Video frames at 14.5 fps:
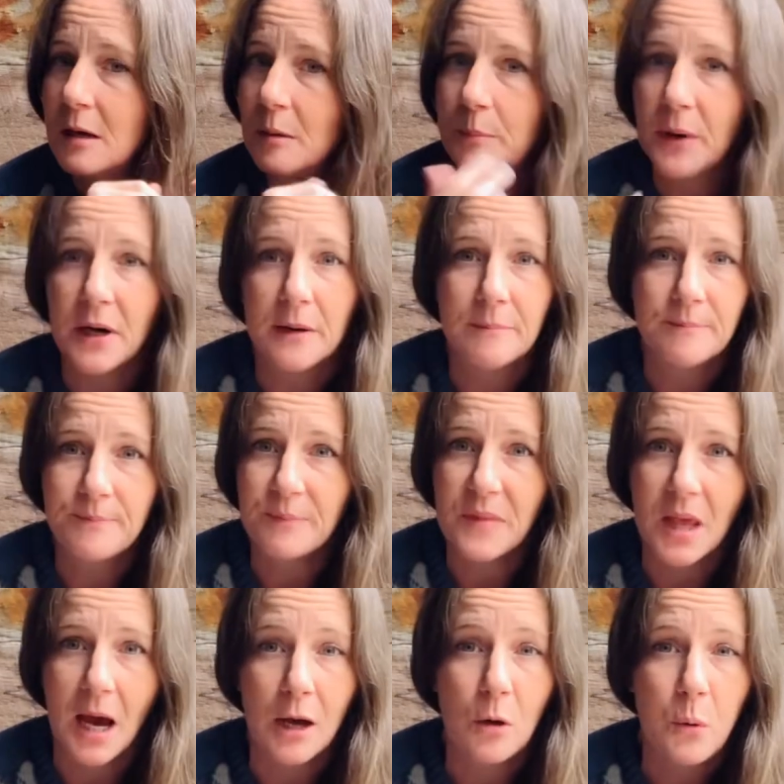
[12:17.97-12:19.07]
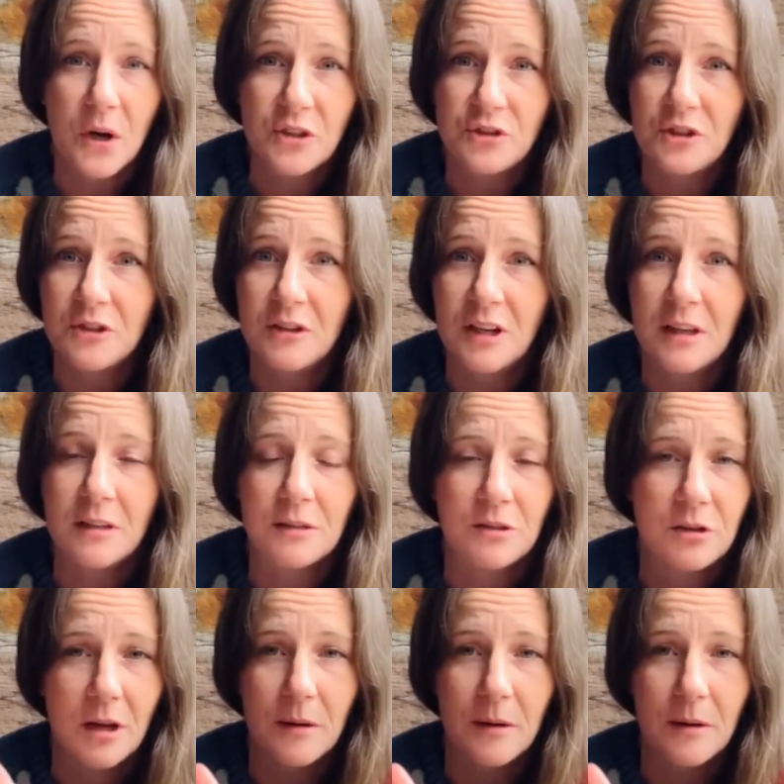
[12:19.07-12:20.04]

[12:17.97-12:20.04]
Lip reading: But I questioned it.